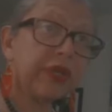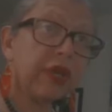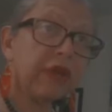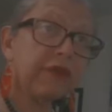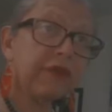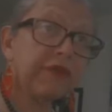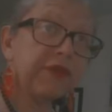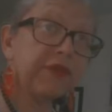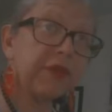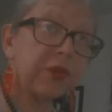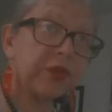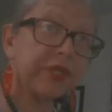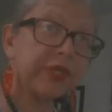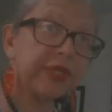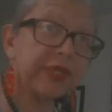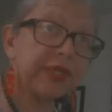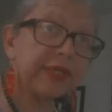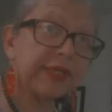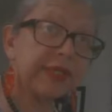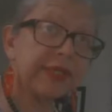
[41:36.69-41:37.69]
of
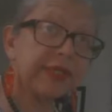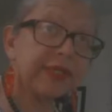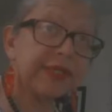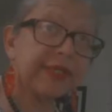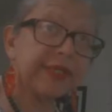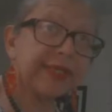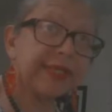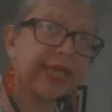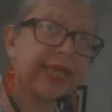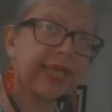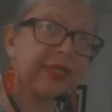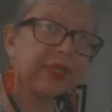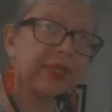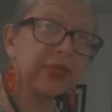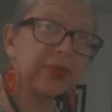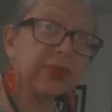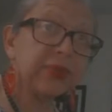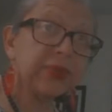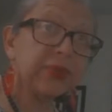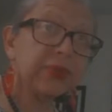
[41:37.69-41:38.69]
forces sent
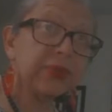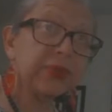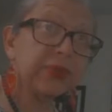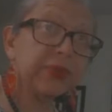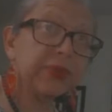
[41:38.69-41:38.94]
to